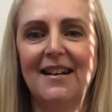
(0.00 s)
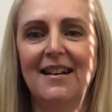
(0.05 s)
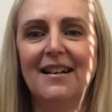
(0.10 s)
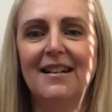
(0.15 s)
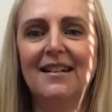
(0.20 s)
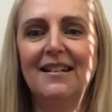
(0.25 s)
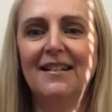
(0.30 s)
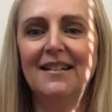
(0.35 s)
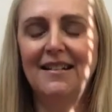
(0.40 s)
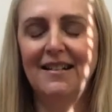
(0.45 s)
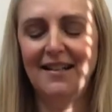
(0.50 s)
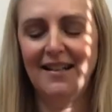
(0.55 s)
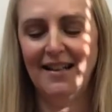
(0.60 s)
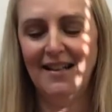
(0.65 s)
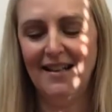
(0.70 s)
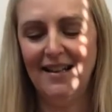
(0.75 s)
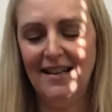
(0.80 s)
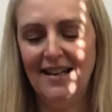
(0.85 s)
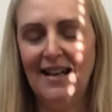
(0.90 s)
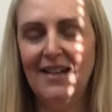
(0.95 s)

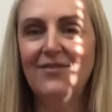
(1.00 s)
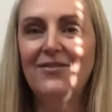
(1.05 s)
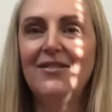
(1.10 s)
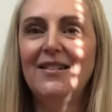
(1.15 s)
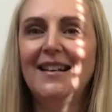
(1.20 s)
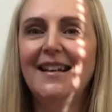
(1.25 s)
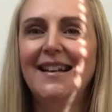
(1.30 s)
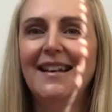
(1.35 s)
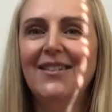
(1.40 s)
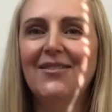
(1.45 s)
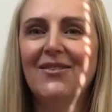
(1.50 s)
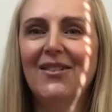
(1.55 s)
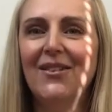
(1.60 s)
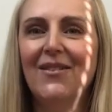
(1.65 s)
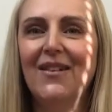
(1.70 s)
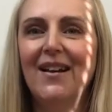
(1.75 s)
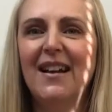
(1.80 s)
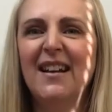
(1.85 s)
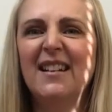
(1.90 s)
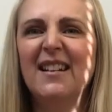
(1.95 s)
Oh, lovely,
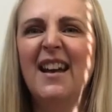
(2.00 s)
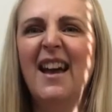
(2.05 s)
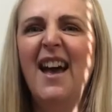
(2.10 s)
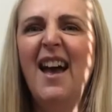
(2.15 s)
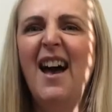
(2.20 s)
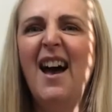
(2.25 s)
everyone.